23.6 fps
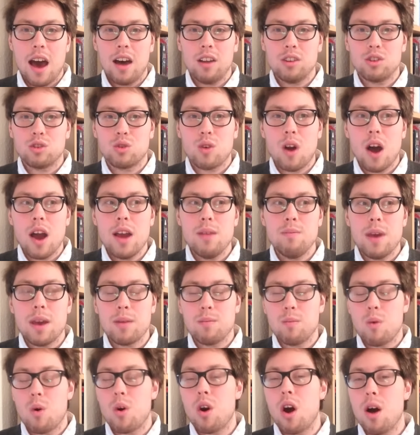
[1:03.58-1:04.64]
I'll try and
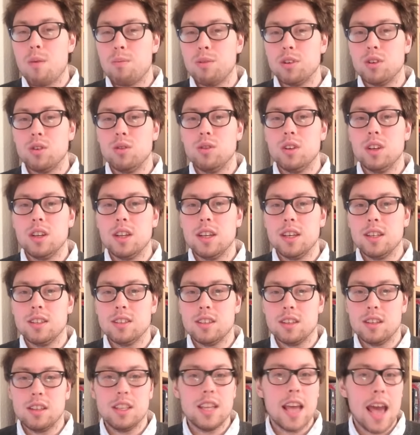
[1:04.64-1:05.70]
make more opportunities
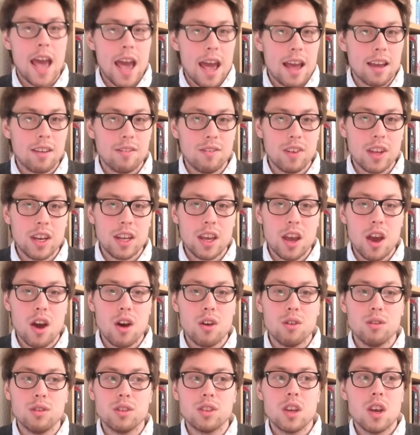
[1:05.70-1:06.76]
and tag
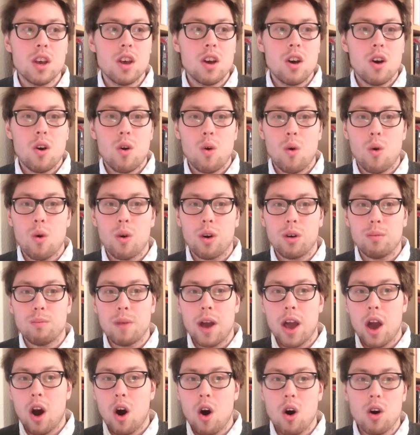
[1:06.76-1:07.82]
videos or
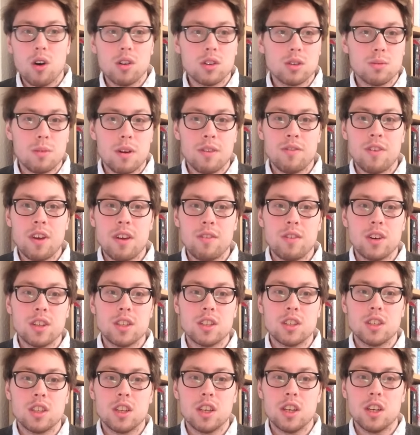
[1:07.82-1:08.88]
my hauls or my
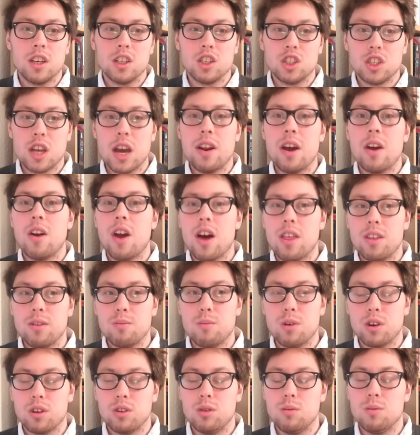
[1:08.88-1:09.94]
favorites to shout out other
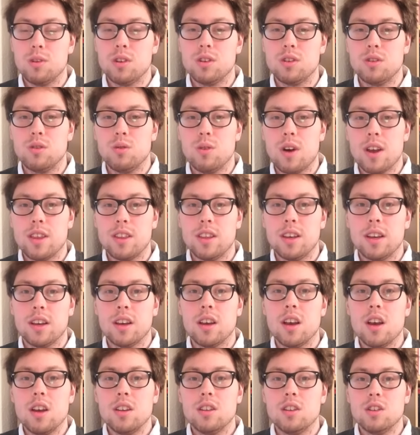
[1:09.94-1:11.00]
booktubers who I
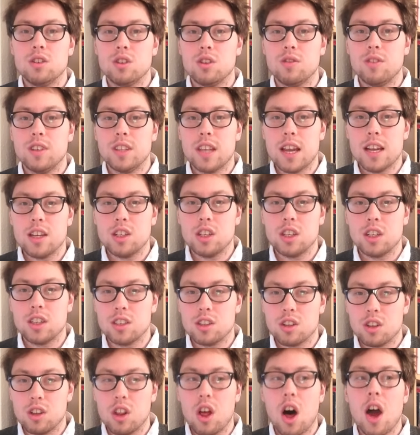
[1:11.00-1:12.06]
think deserve attention, because
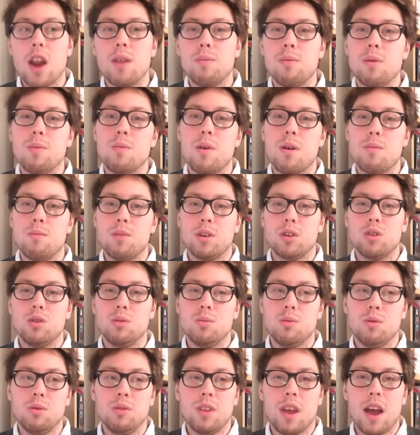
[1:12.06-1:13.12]
there's a lot of people on
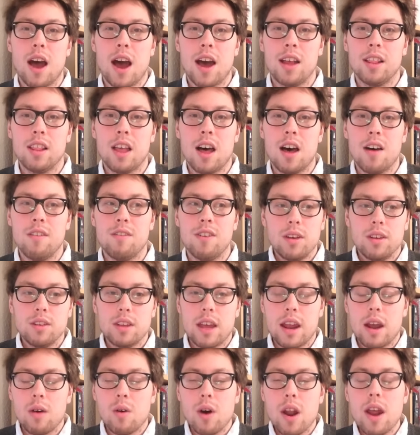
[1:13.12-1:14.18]
BookTube who I love,
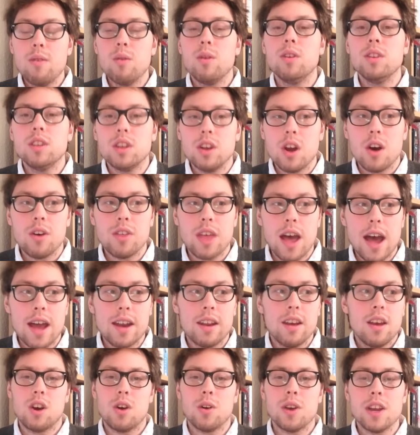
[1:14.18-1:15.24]
and I want everyone to know
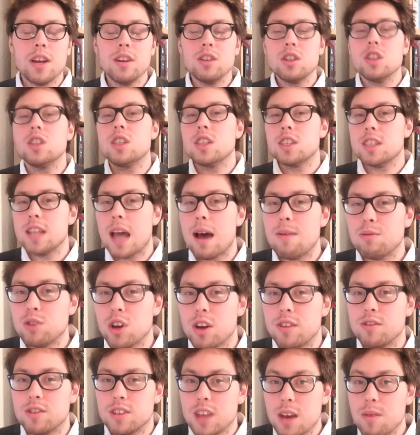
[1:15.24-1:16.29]
that. So here's just a
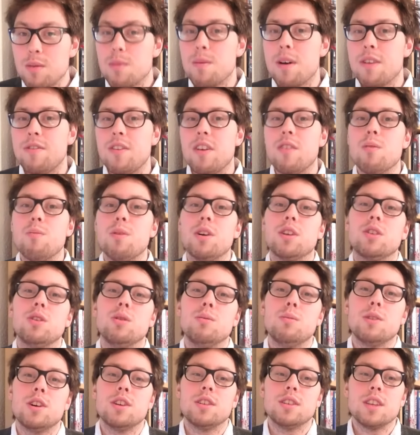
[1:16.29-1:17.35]
snapshot of some of my favorite
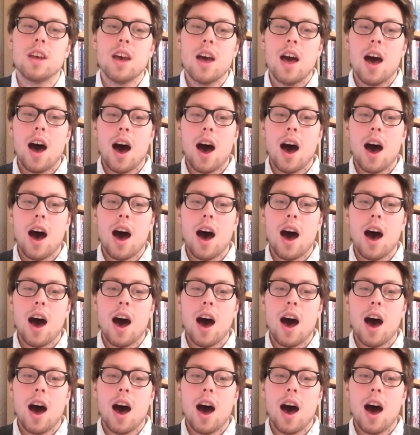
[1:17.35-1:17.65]
booktubers.